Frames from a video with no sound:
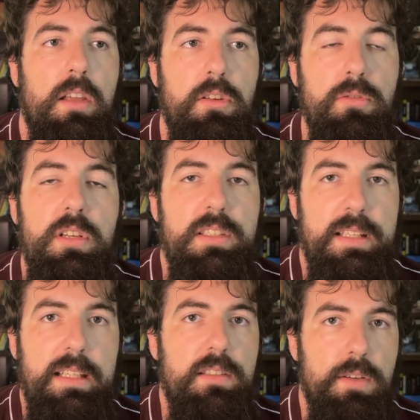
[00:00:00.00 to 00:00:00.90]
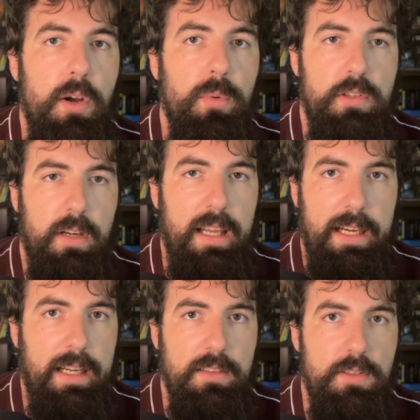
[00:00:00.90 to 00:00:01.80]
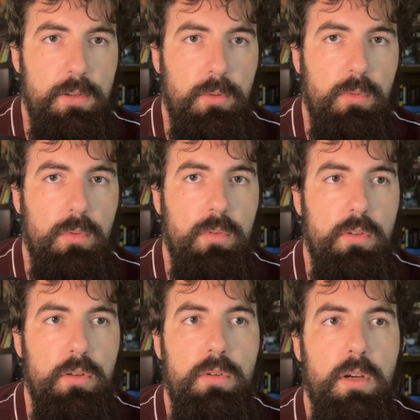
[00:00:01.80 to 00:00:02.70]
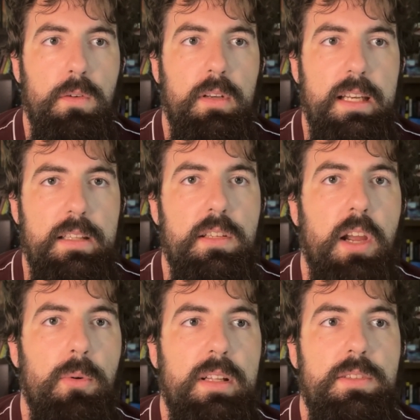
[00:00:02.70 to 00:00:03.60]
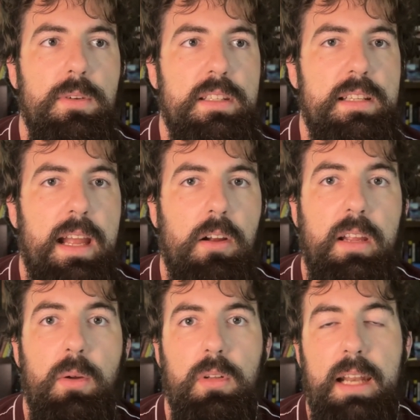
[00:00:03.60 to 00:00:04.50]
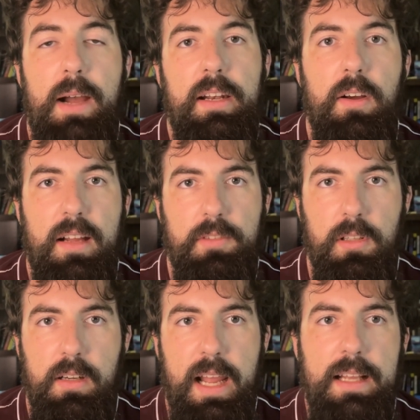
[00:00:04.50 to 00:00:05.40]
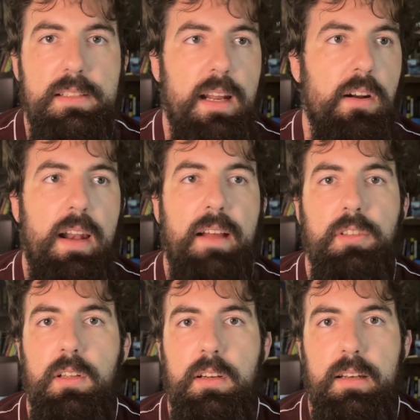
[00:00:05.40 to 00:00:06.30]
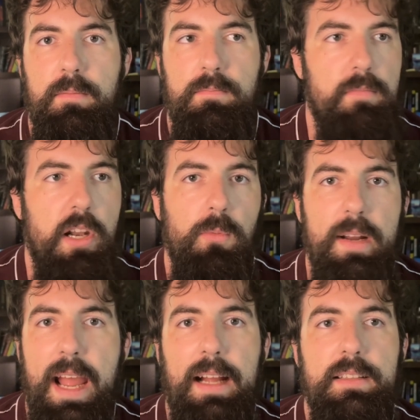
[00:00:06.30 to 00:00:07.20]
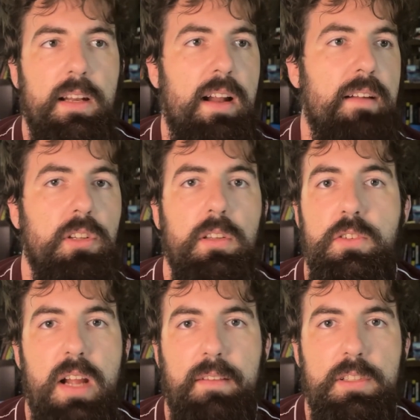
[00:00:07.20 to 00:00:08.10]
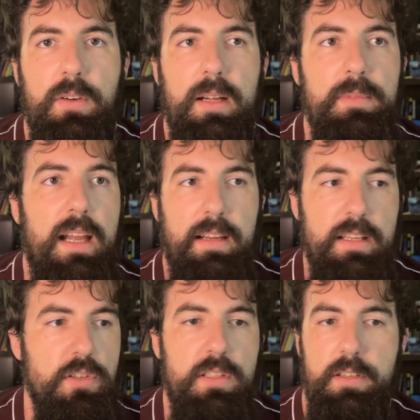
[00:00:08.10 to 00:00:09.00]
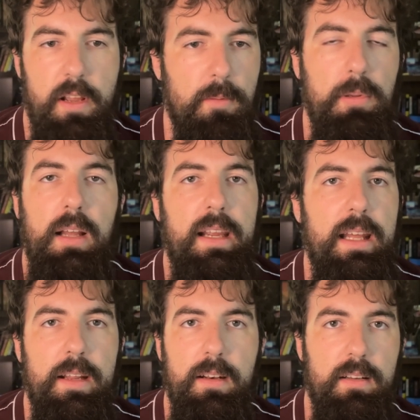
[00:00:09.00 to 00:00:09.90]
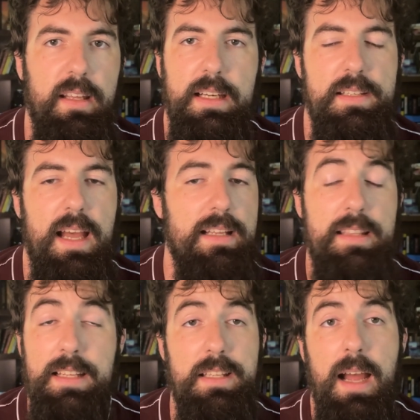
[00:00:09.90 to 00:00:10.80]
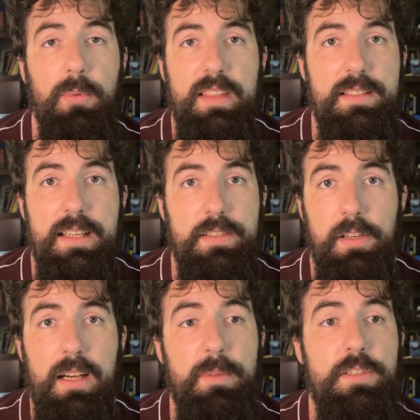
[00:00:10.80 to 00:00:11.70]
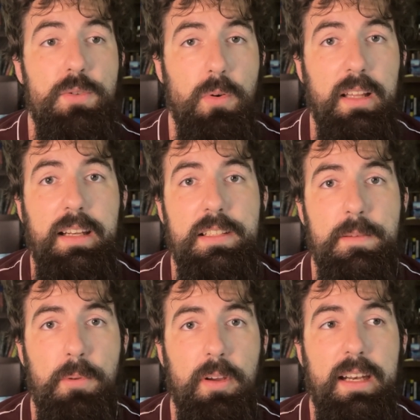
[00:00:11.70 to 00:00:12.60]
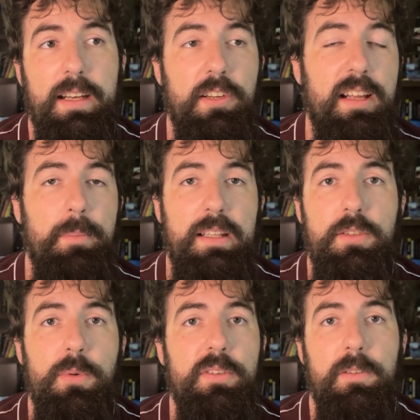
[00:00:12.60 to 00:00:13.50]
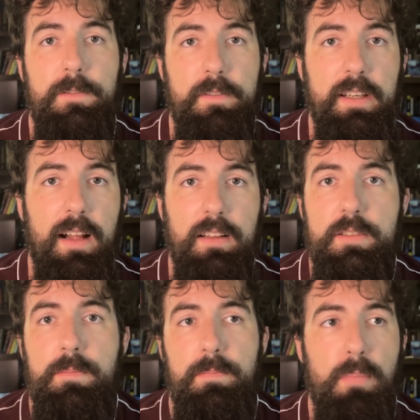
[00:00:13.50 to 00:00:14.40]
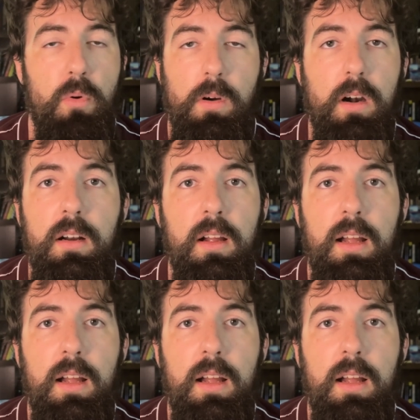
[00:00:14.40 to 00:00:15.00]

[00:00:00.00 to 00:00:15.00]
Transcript: You just need to know what you're getting into. You don't need to go into it saying, okay, well, now I don't have to learn Next. I don't have to learn, you know, React. I don't have to learn JavaScript. I can just, you know, plug in and get a SaaS. That's not what this is. You're going to be sorely disappointed, and you're going to be $250 poorer.